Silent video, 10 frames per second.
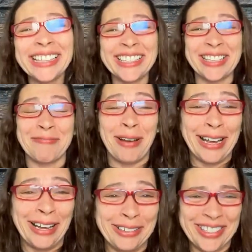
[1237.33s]
least in my
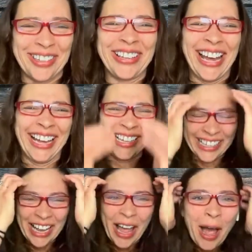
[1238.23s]
house, okay?
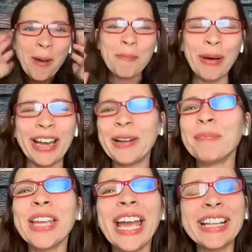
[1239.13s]
But
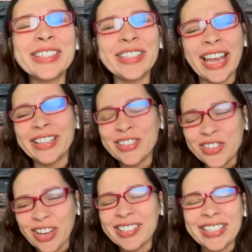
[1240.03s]
it's
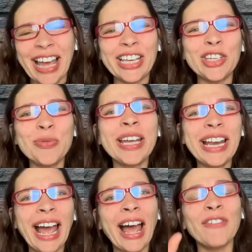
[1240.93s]
just that you can
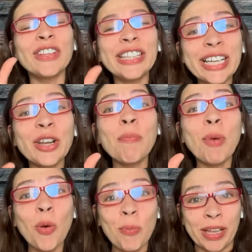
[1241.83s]
have little
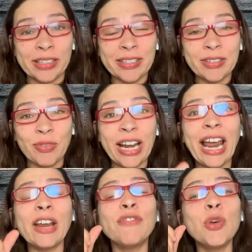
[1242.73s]
moments, right?
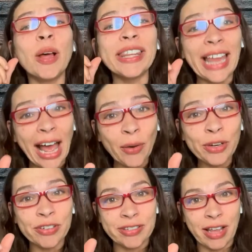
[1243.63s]
And if you allow
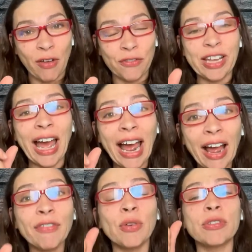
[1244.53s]
yourself to
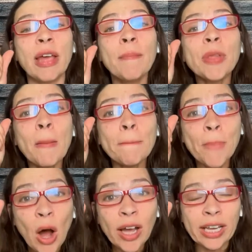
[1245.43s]
have those
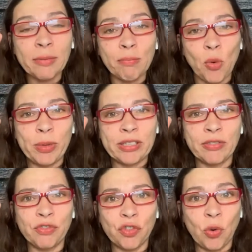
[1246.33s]
pocket moments
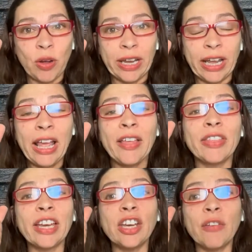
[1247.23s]
of joy,
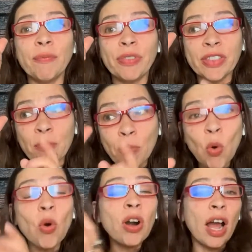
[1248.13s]
then the
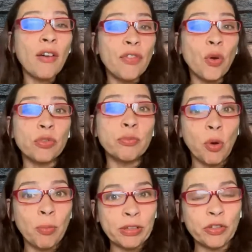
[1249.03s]
more of those
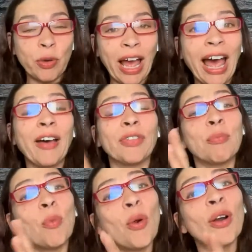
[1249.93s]
moments you have, the
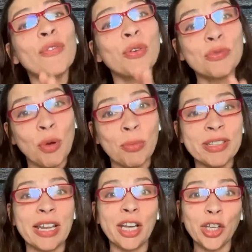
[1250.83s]
more of those
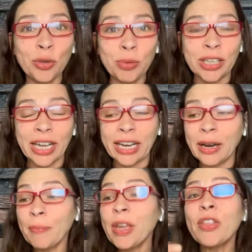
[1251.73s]
moments that accumulate,
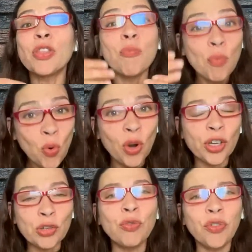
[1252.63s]
the more
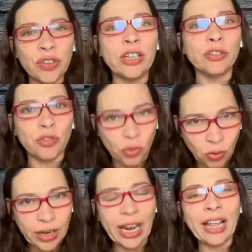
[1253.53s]
you feel
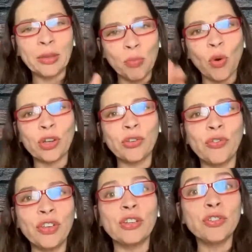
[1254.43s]
joy. And the more you
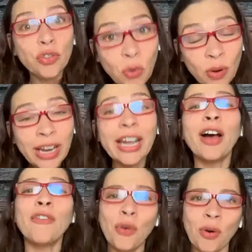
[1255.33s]
feel joy,
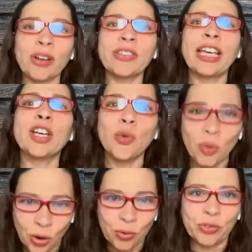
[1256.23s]
of course, it
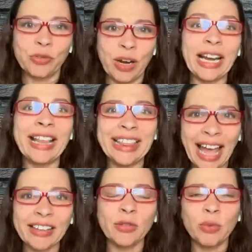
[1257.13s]
grows, right? And
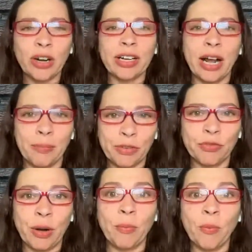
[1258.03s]
that's where it comes
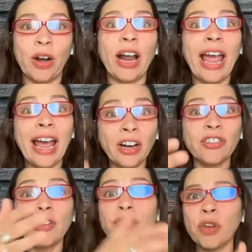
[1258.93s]
from, where
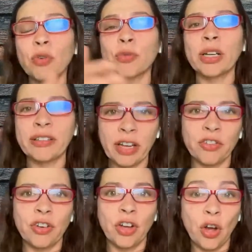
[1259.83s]
energy flows, where
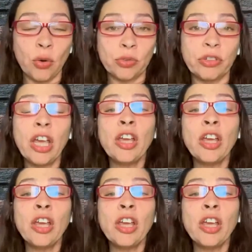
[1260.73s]
attention goes.